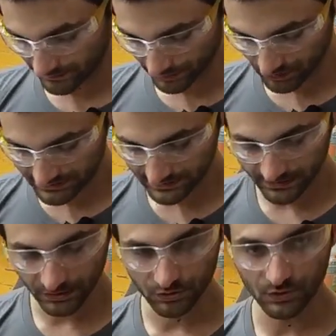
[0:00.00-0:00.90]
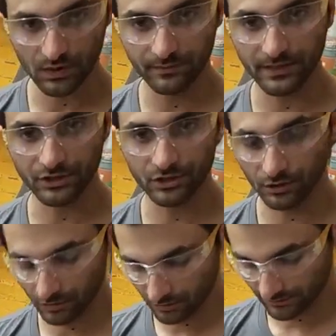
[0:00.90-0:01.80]
electricity, you do want to make
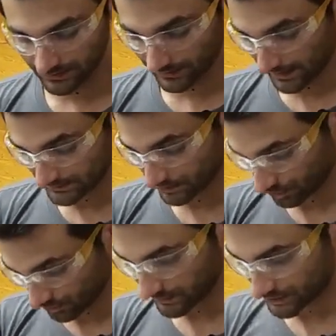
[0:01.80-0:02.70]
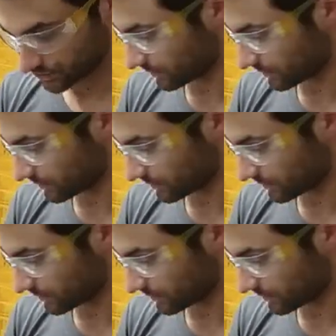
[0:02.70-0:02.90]
sure that it has a good electrical